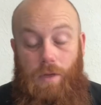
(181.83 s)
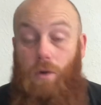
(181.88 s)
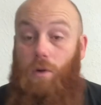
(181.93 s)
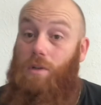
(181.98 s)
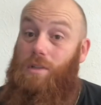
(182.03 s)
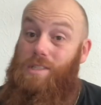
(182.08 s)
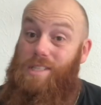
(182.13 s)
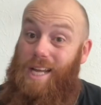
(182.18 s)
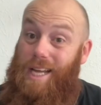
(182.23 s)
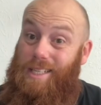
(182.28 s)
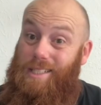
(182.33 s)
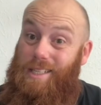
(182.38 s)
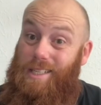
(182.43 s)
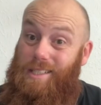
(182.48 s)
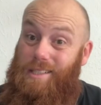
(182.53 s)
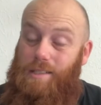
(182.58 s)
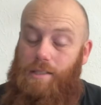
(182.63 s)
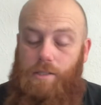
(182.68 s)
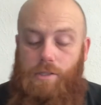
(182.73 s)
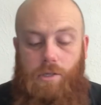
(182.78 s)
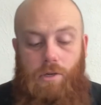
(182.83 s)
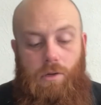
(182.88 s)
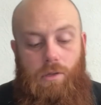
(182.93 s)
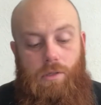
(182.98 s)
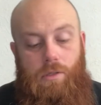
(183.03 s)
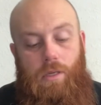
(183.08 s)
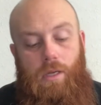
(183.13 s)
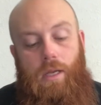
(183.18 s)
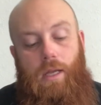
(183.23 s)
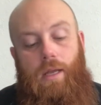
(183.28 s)
or tactics it's
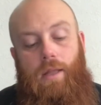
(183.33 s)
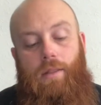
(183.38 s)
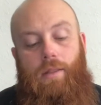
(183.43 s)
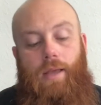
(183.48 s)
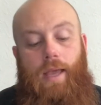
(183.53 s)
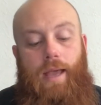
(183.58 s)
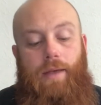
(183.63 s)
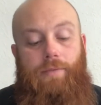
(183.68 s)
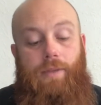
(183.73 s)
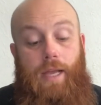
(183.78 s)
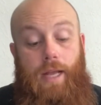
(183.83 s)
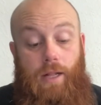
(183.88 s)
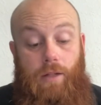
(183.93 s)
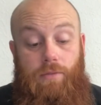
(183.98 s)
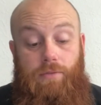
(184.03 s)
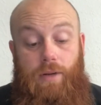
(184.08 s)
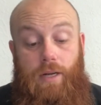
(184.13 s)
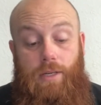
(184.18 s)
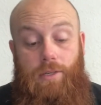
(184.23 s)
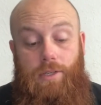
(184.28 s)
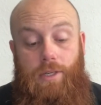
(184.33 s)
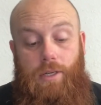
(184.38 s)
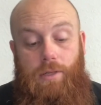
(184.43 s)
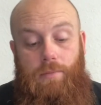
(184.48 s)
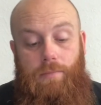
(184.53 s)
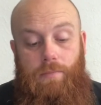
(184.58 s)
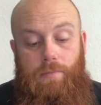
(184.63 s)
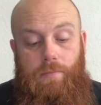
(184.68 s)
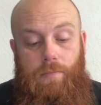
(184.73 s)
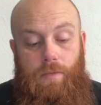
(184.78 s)
called. They have the Hellfire
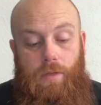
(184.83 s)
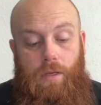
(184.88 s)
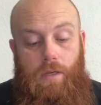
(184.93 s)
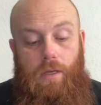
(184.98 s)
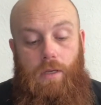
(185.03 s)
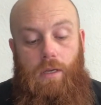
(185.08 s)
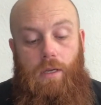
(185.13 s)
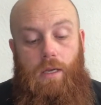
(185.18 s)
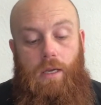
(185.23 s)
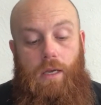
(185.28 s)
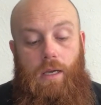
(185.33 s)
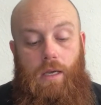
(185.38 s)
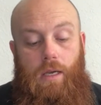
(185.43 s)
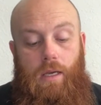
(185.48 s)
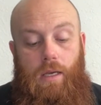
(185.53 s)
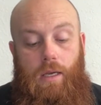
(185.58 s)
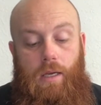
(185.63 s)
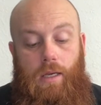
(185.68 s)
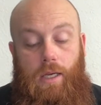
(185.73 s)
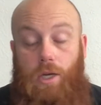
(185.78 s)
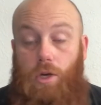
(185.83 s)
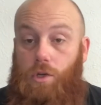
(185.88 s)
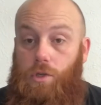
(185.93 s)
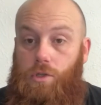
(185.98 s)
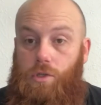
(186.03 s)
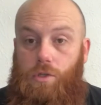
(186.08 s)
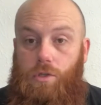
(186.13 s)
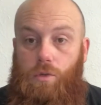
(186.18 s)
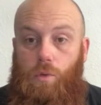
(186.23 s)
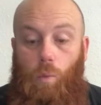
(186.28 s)
Shell. It
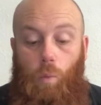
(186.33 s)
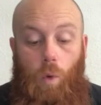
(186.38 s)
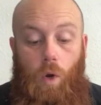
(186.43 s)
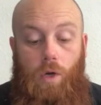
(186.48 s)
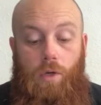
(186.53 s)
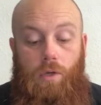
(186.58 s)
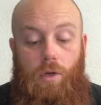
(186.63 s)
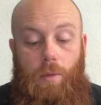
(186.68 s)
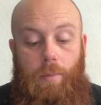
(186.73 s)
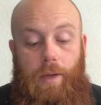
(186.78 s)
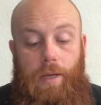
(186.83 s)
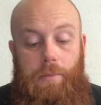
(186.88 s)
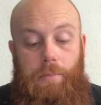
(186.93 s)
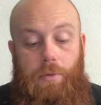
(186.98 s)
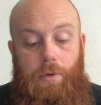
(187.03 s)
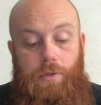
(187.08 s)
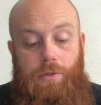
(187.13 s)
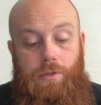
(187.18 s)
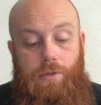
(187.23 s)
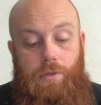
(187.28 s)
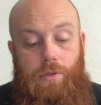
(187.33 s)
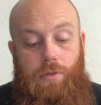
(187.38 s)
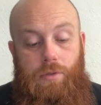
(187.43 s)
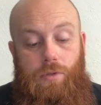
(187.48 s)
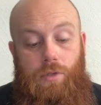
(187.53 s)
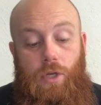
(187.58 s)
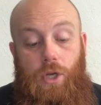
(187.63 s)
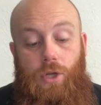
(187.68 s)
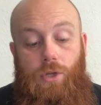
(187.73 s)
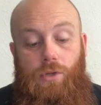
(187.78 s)
costs 1 command point to
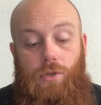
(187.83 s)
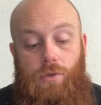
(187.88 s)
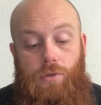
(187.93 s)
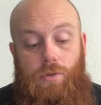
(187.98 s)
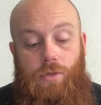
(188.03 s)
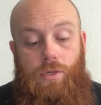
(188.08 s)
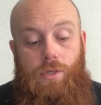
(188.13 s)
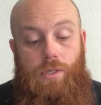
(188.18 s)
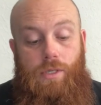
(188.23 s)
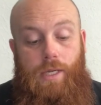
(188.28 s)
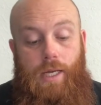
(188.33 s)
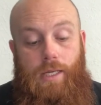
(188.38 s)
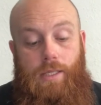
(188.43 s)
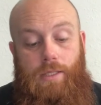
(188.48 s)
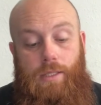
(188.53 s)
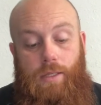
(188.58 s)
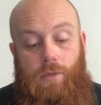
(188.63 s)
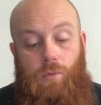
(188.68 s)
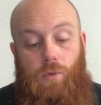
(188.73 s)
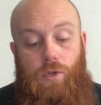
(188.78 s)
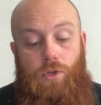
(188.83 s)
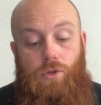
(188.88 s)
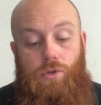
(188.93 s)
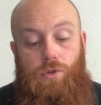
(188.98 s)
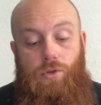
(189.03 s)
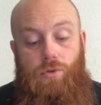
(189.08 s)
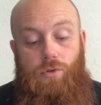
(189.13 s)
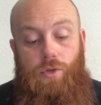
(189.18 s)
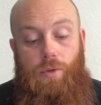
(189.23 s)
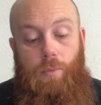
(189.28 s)
use. Use this tactic when you
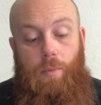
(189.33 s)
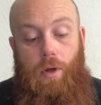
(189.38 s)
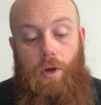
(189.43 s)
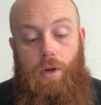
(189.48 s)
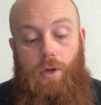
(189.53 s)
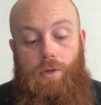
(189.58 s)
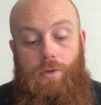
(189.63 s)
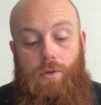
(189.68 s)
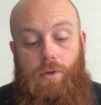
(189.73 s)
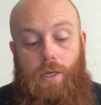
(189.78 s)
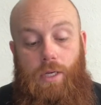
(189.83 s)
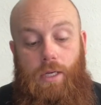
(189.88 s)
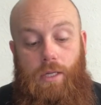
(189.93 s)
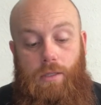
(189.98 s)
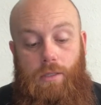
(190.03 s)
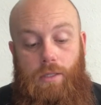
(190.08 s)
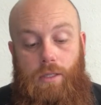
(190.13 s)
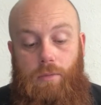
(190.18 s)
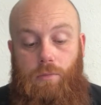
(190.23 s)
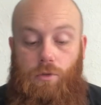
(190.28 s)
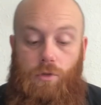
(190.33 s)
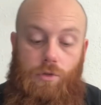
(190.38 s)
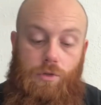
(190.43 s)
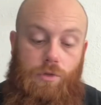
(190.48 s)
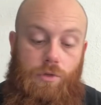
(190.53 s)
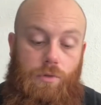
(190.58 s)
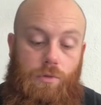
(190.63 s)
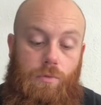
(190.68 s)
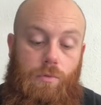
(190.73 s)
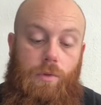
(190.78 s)
choose a model in your kill team to
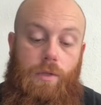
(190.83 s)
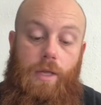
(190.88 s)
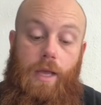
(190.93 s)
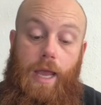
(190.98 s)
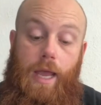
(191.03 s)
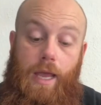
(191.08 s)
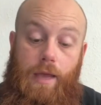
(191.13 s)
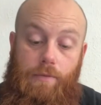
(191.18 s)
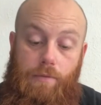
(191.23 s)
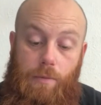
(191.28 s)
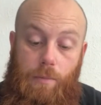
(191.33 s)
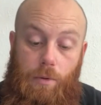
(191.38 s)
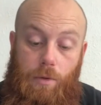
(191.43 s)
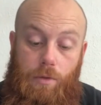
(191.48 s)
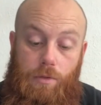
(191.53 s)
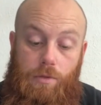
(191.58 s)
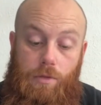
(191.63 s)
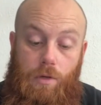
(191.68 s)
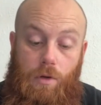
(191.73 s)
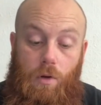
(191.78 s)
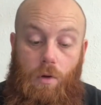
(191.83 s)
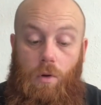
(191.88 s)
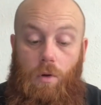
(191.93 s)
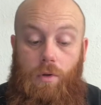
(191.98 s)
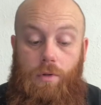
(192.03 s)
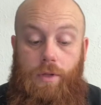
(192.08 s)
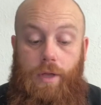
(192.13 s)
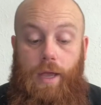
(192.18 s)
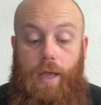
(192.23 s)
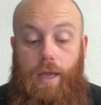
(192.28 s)
shoot with a heavy bolter
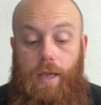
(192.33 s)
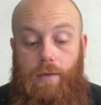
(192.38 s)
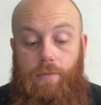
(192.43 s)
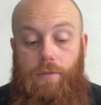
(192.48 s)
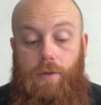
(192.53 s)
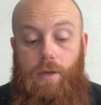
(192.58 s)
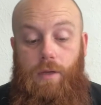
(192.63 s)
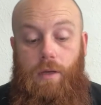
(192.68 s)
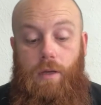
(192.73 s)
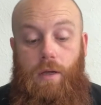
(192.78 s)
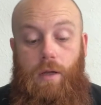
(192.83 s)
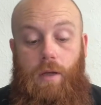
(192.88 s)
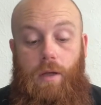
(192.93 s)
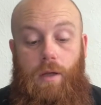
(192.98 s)
or the heavy